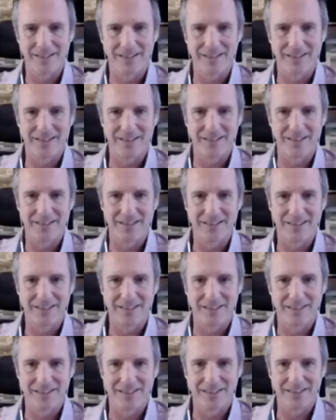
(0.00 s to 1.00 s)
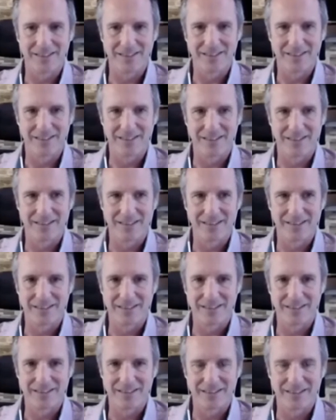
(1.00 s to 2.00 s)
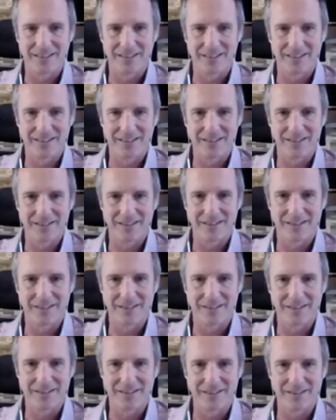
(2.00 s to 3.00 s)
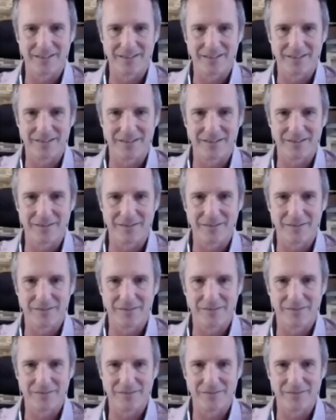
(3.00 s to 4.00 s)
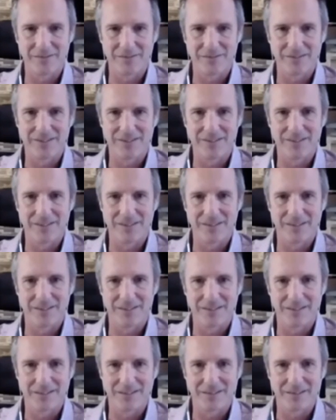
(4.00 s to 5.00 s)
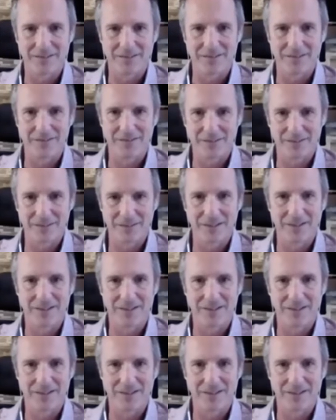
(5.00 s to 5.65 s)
(not speaking)